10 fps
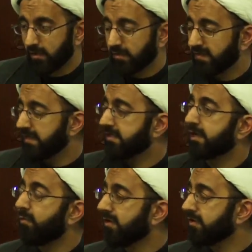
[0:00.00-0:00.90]
Okay, they did
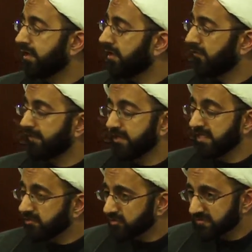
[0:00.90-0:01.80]
a very
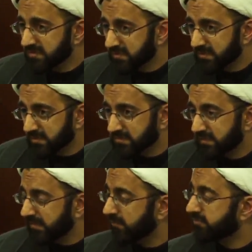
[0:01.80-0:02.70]
interesting
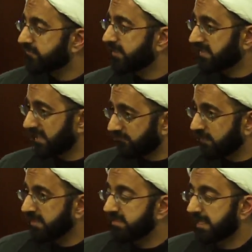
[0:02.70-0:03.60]
study. It was very
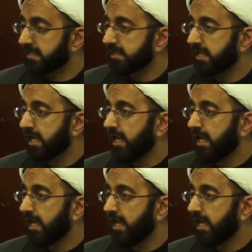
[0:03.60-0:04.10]
cleverly done.